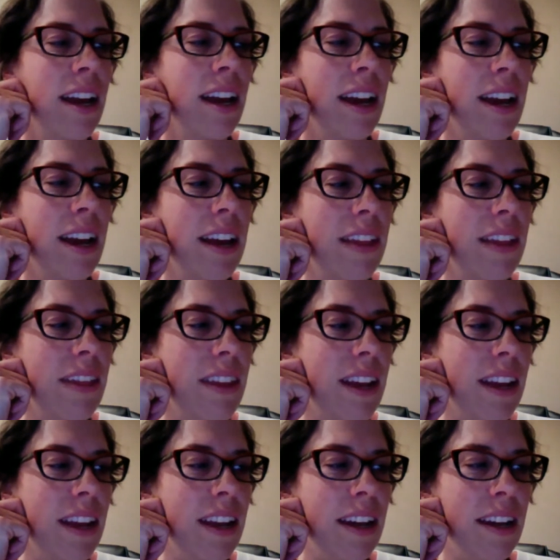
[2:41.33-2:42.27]
and
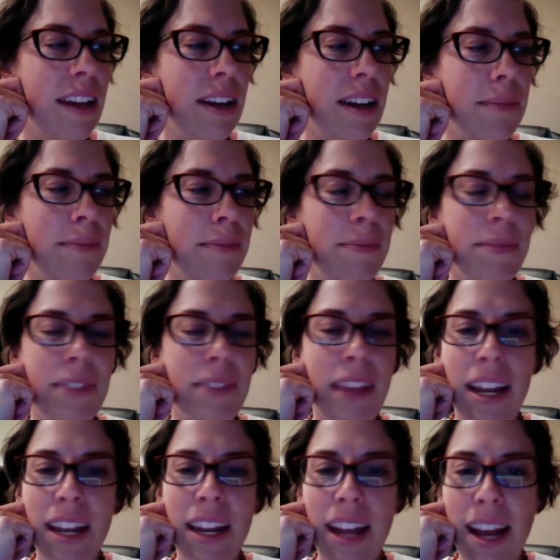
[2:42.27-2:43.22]
then
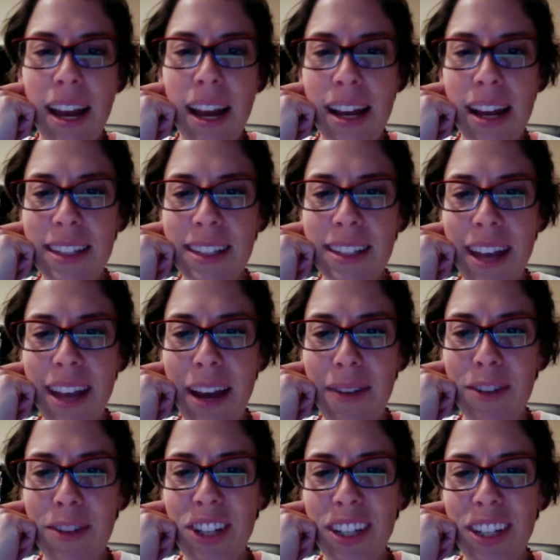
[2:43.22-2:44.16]
that has the
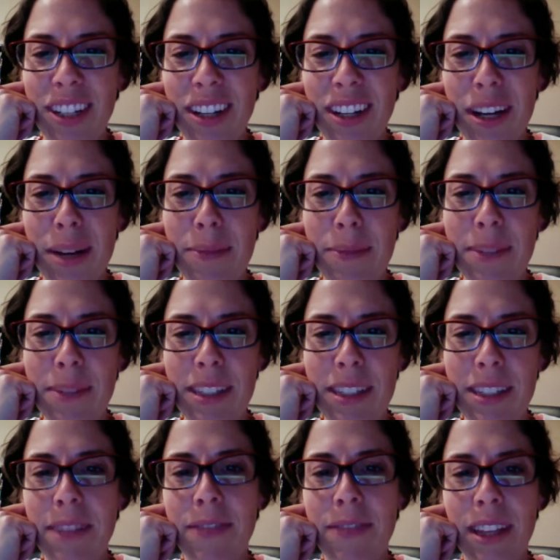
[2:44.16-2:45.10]
average incomes and
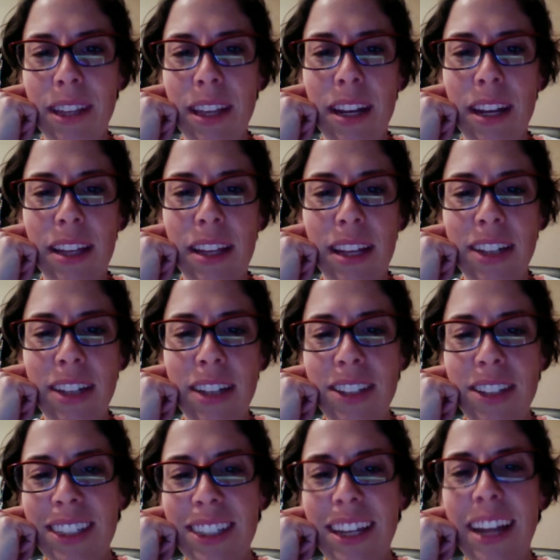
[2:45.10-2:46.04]
stuff like that on that.
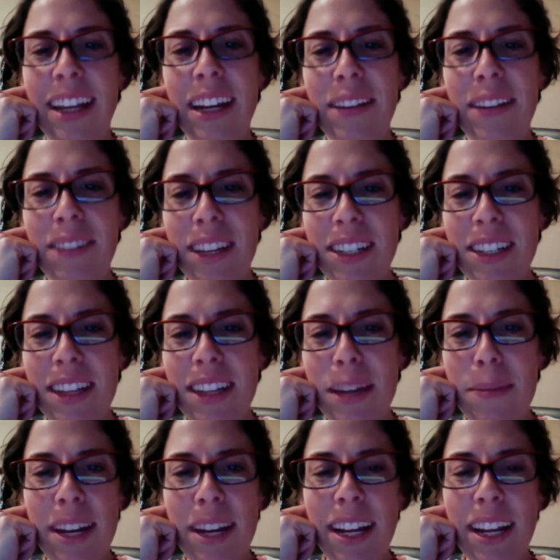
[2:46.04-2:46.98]
I give that to
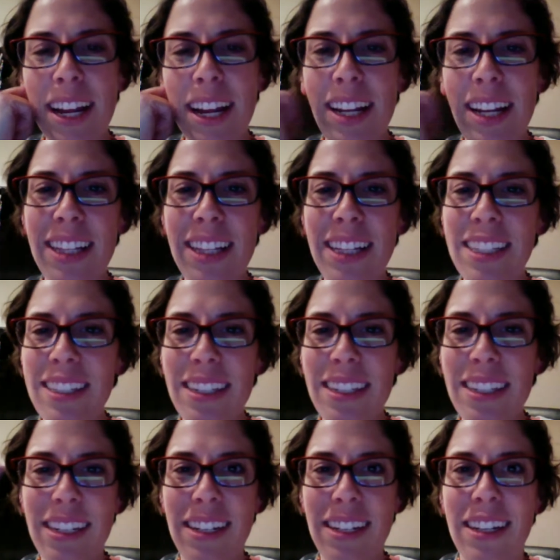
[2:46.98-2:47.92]
them, and I kind of
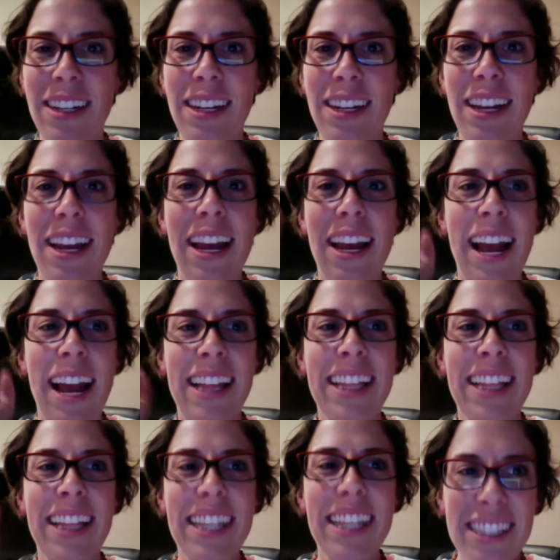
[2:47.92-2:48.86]
listen. I
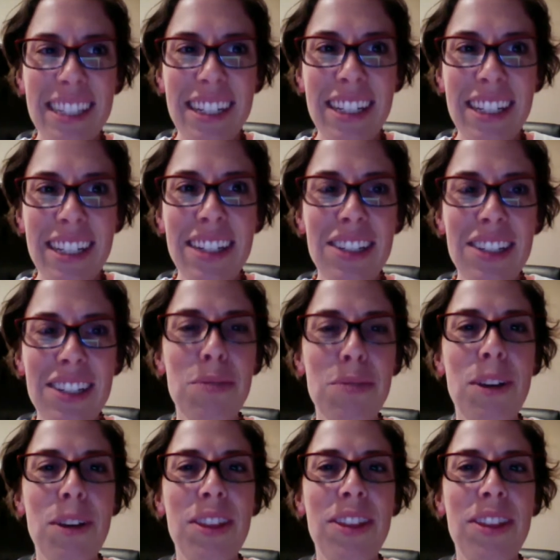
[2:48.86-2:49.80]
listen to
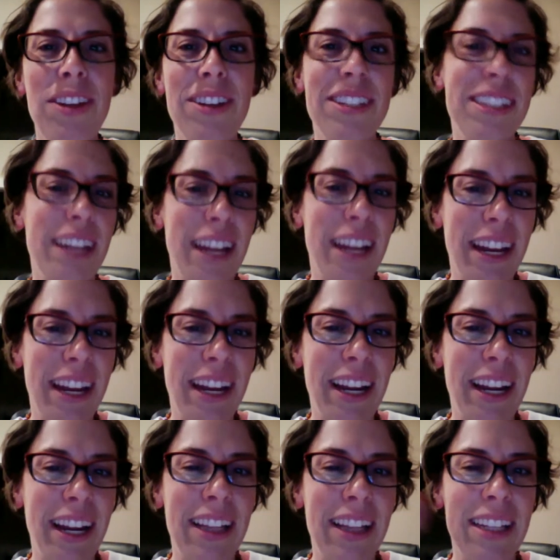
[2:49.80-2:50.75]
what they're
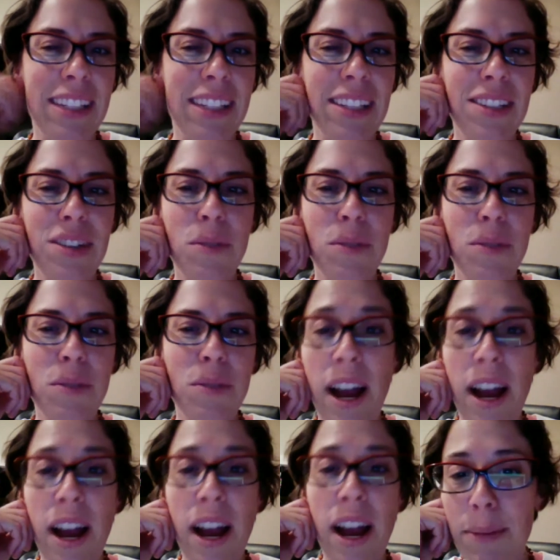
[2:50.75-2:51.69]
saying. I listen to
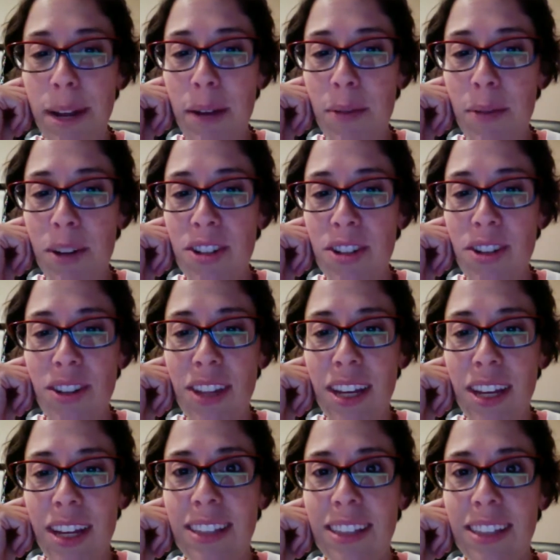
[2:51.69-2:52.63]
why they might want to do
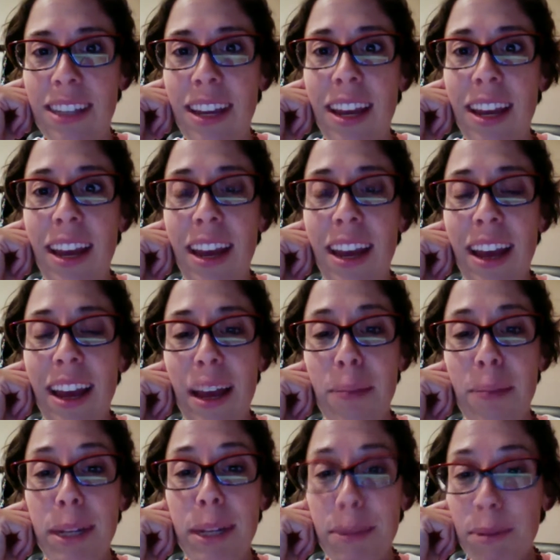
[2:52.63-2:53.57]
this. And
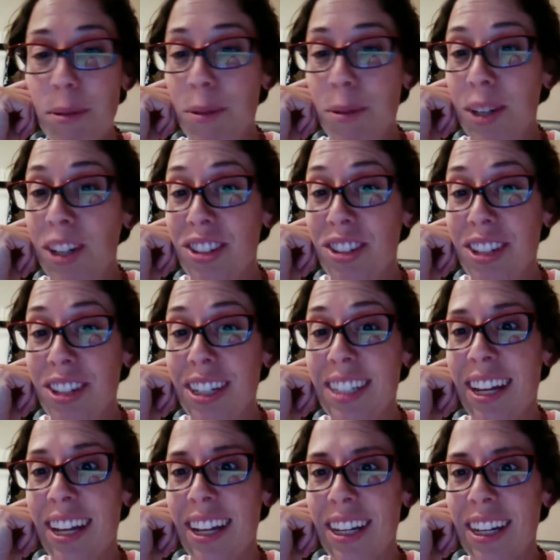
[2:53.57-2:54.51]
people usually
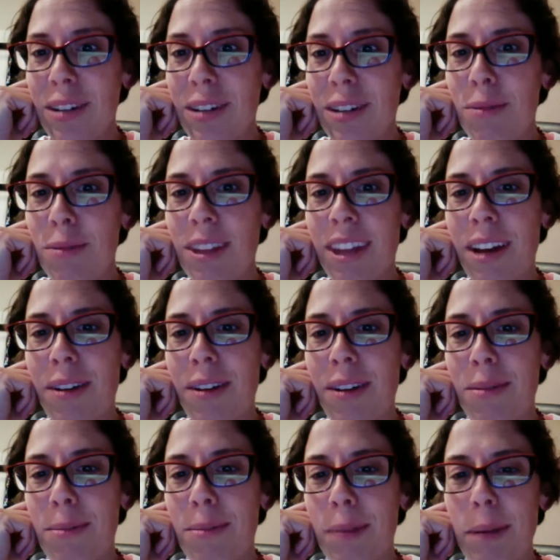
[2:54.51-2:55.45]
tell you
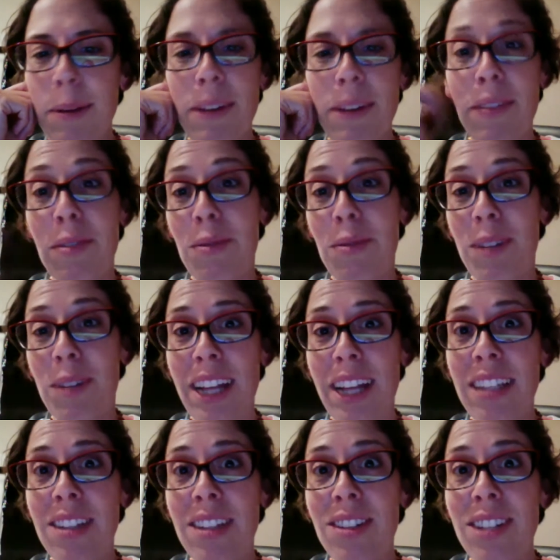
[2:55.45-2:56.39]
without maybe even
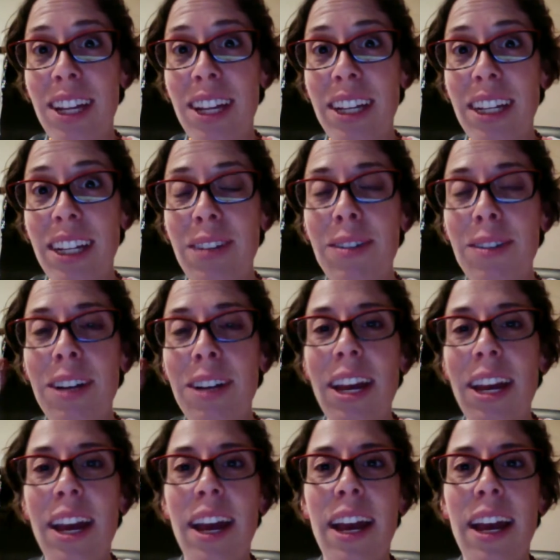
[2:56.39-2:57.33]
realize they're telling you.
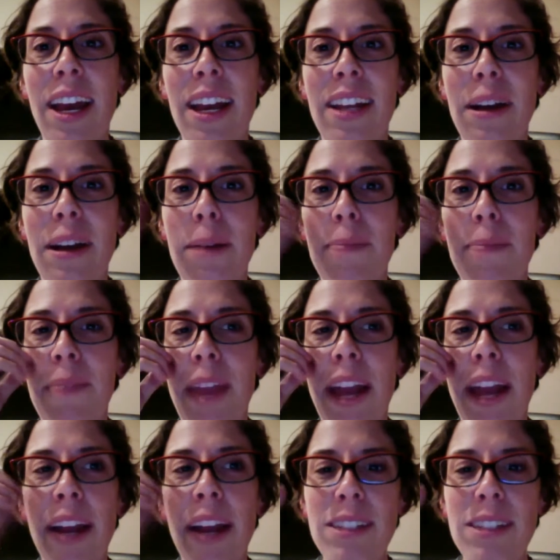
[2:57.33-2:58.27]
And I
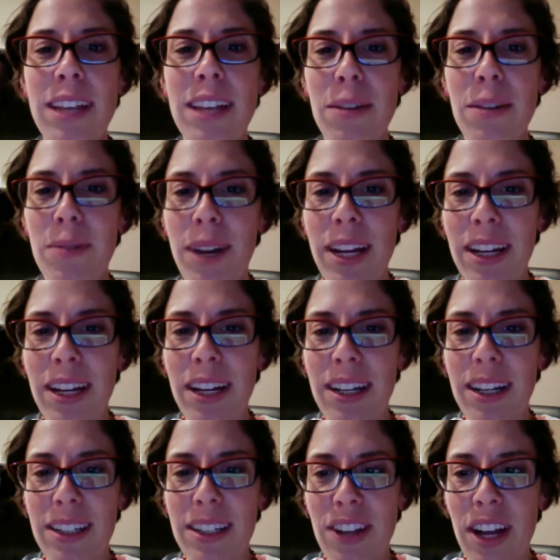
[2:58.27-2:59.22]
always kind of
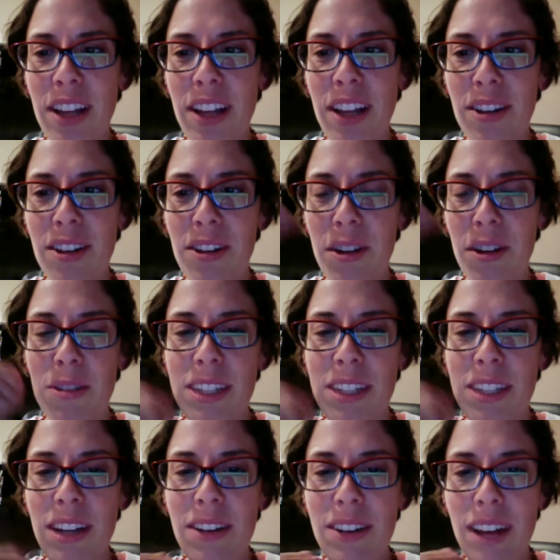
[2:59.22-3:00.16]
jot little notes
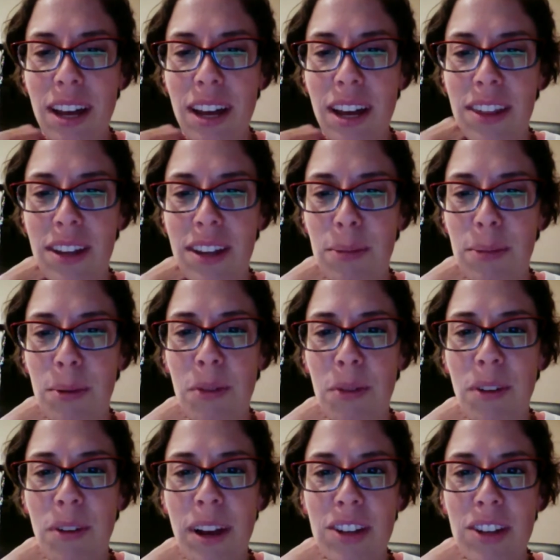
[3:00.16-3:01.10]
down on their
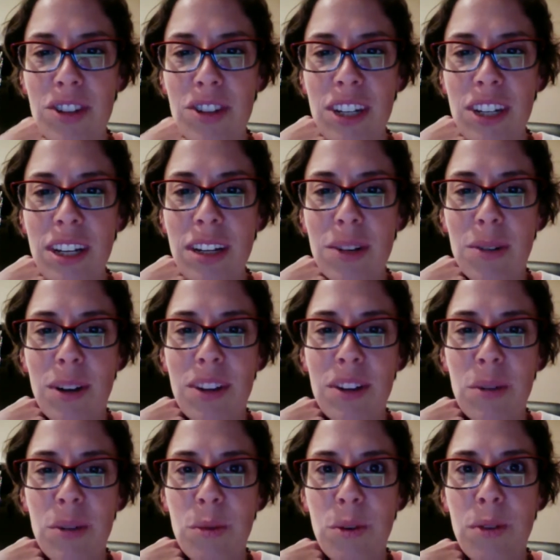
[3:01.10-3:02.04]
profile sheet or on
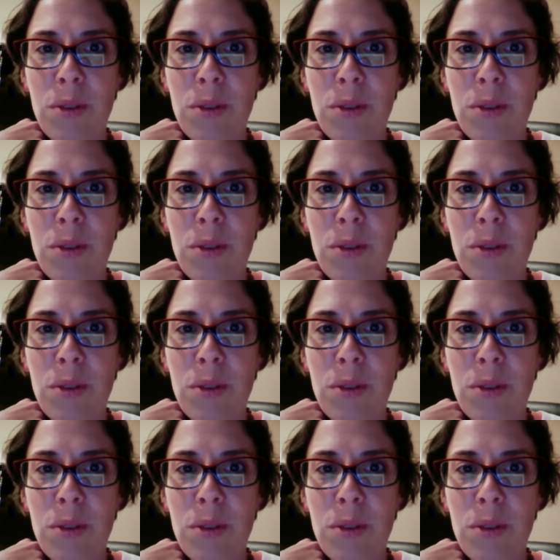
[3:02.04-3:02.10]
their order